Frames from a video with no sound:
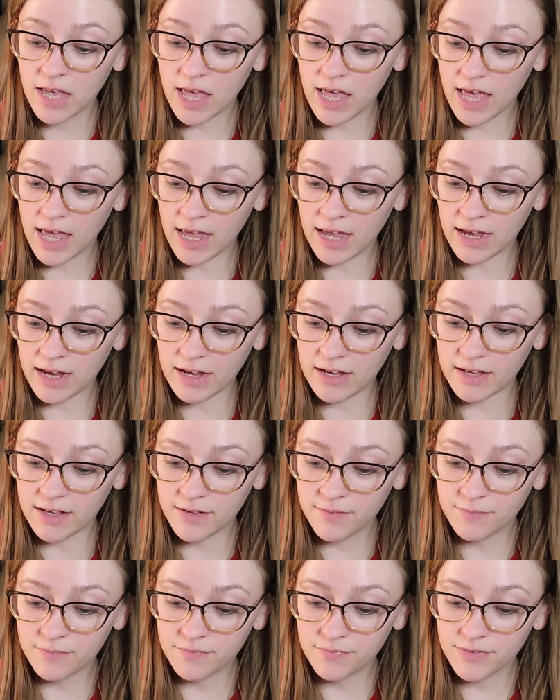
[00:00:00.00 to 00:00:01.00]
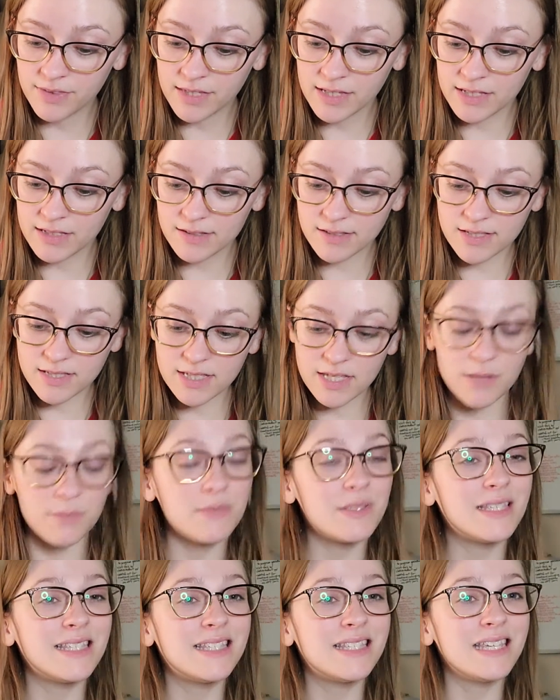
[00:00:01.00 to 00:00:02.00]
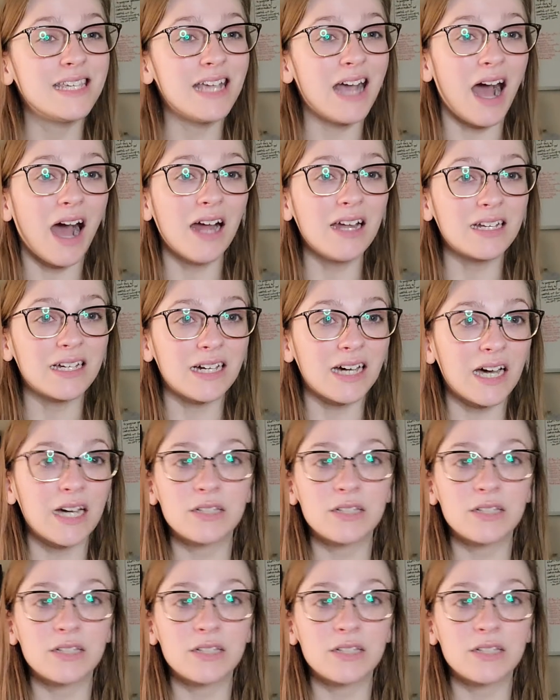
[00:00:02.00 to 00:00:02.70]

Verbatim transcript: a Sibziana.